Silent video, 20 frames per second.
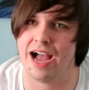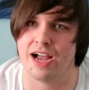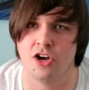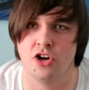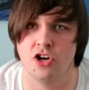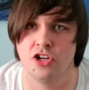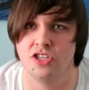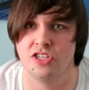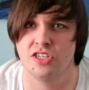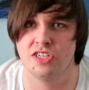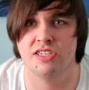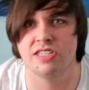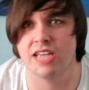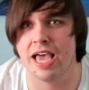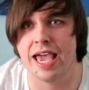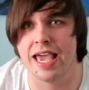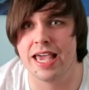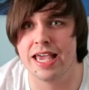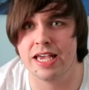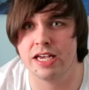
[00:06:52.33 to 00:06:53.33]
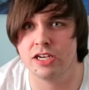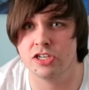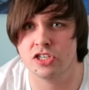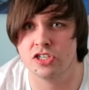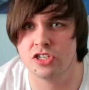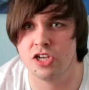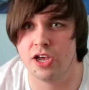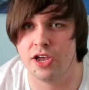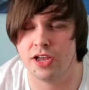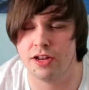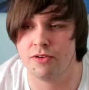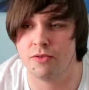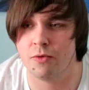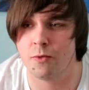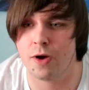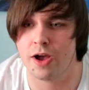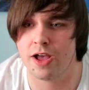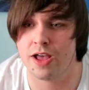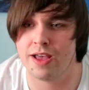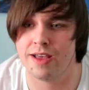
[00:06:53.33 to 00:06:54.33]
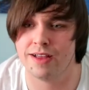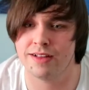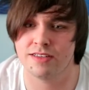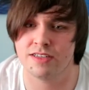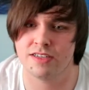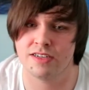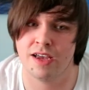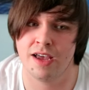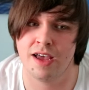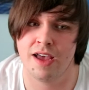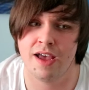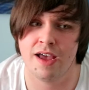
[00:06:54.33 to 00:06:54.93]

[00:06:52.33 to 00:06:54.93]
I couldn't say certain words.